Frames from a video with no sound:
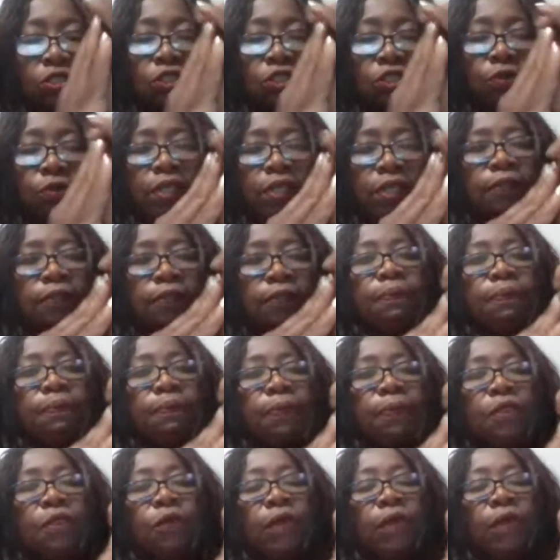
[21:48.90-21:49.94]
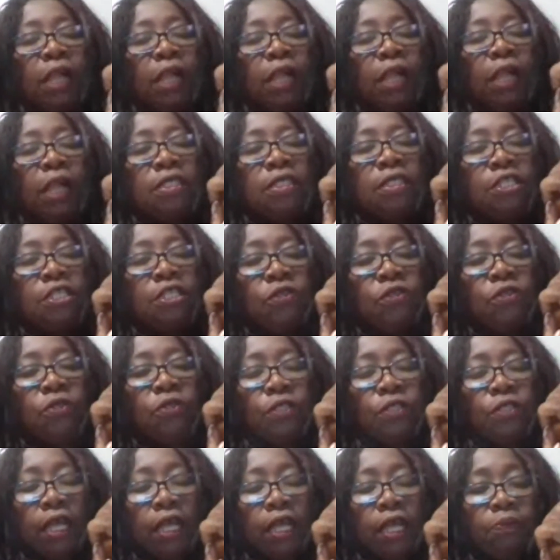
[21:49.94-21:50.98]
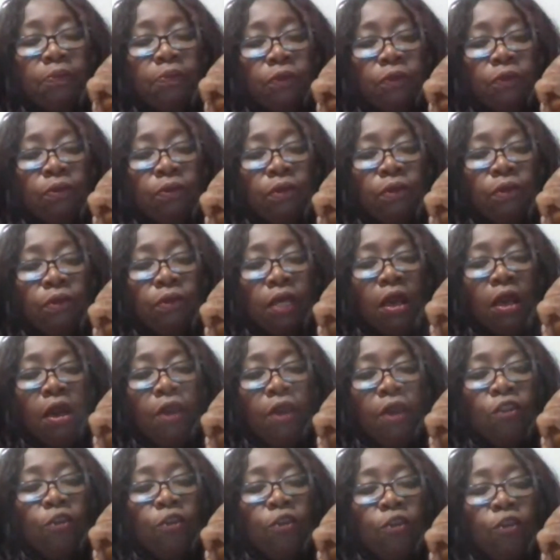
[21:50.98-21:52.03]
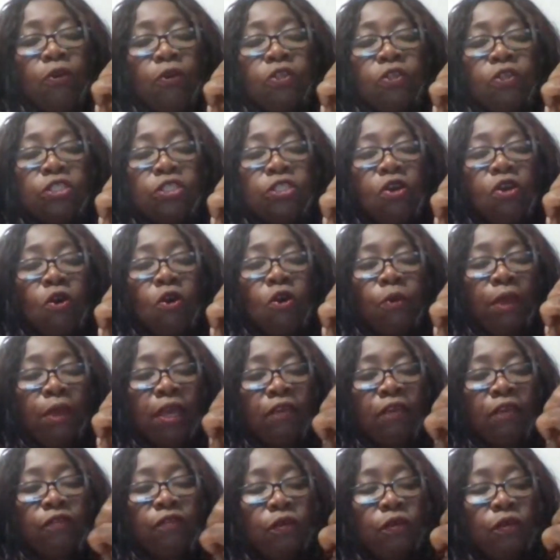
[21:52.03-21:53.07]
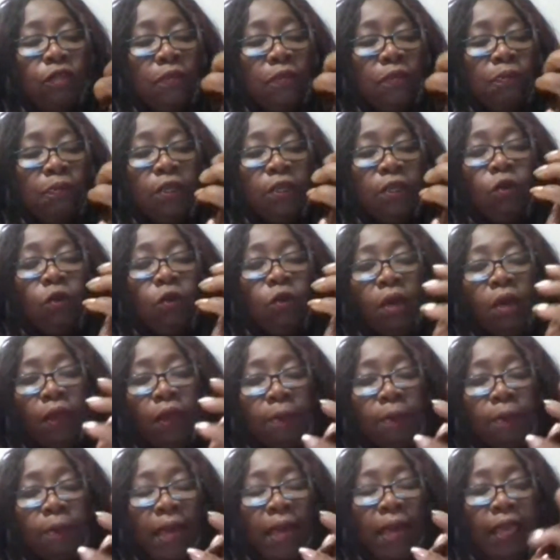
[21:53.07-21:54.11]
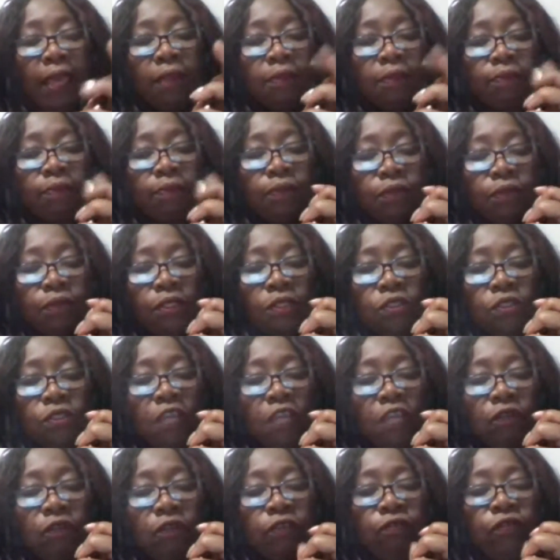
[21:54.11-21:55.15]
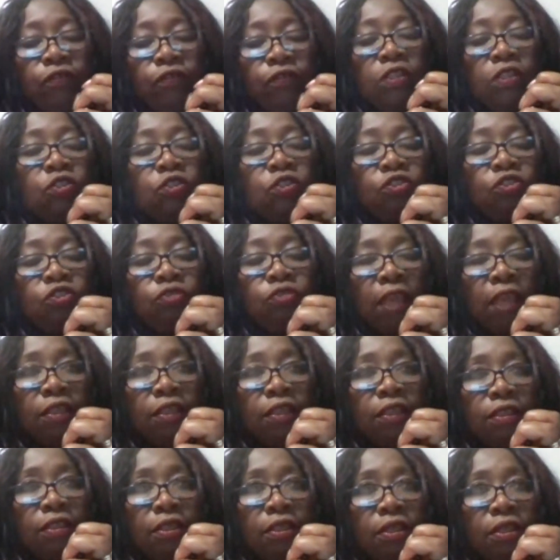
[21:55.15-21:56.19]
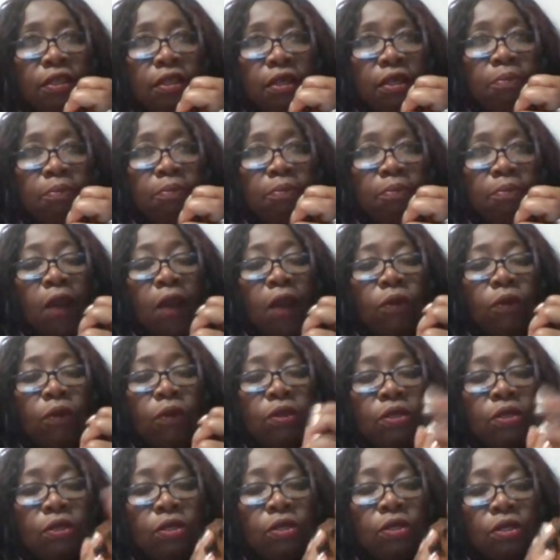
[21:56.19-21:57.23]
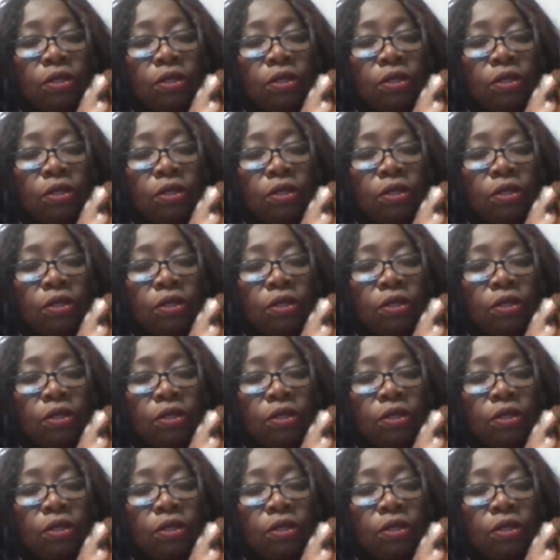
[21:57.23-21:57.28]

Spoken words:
to it to help continue to help you on your person or wherever you're keeping your Wanga bag to give it full strength, power,